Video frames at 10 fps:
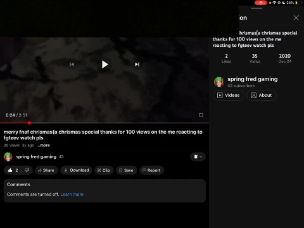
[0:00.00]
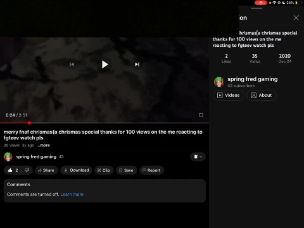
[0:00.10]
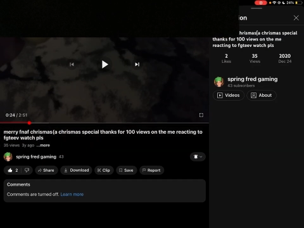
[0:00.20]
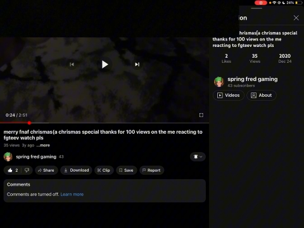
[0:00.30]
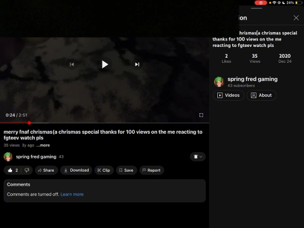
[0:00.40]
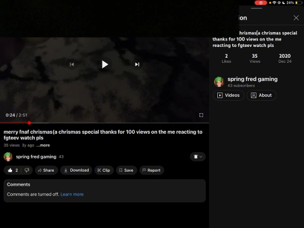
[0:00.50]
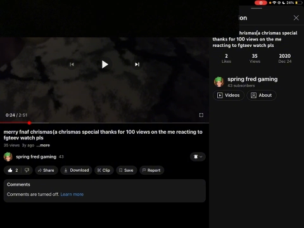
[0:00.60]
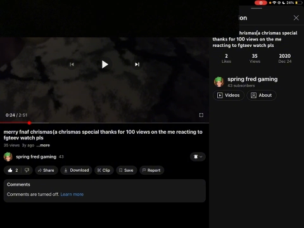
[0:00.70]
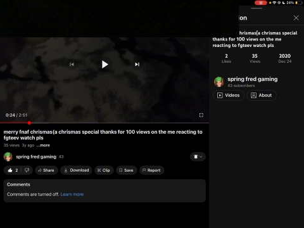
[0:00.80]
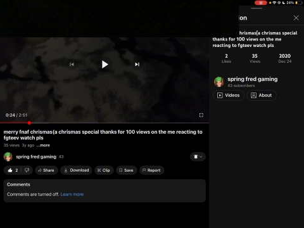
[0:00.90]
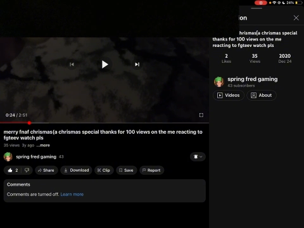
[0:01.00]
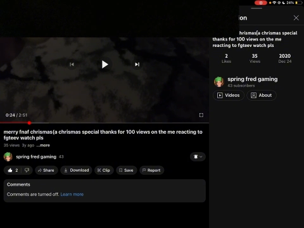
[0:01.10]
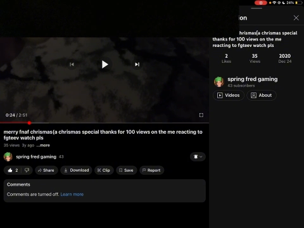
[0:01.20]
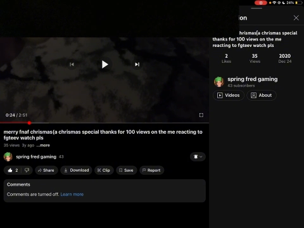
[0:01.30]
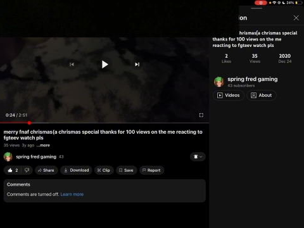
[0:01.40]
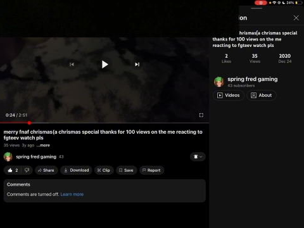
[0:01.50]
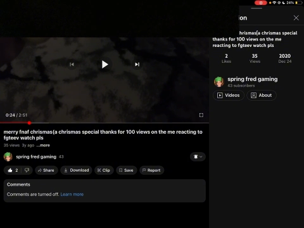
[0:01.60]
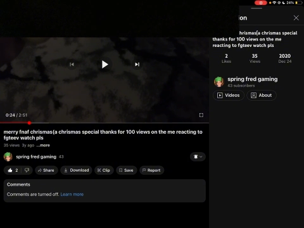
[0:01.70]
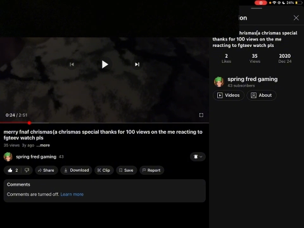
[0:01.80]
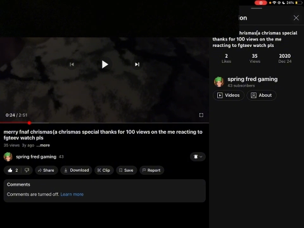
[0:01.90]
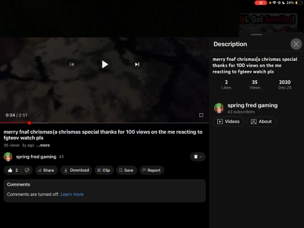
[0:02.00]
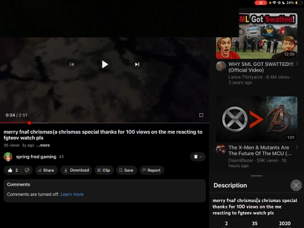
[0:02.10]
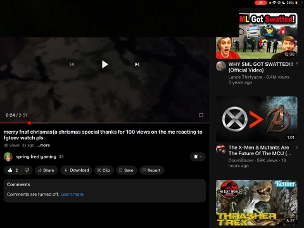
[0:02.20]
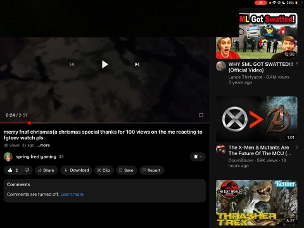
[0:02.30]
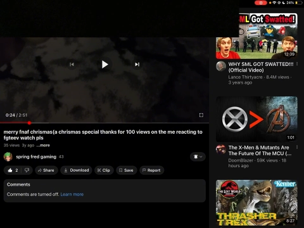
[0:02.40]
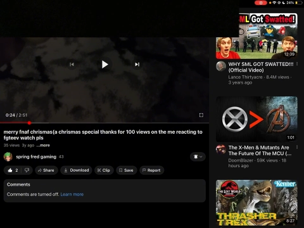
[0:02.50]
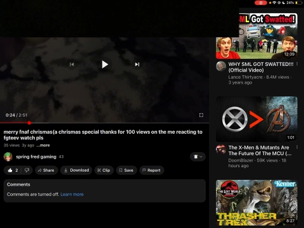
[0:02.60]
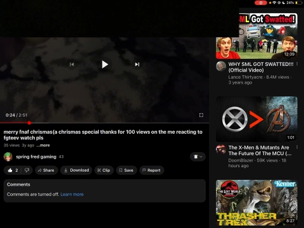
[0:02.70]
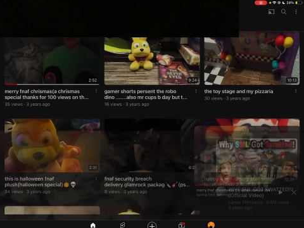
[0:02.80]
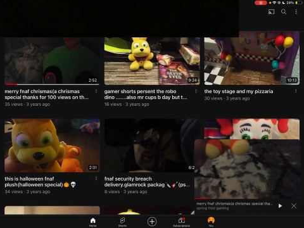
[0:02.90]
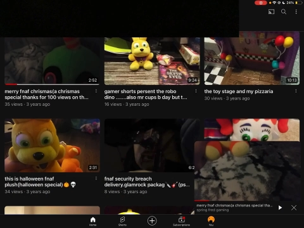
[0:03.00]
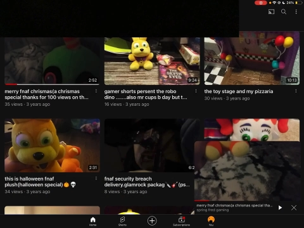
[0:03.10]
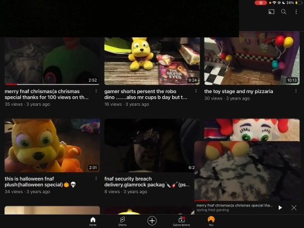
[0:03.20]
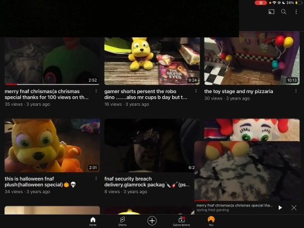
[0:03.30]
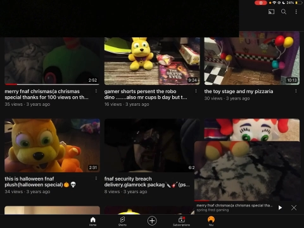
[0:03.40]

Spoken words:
Nobody's mouth can be seen.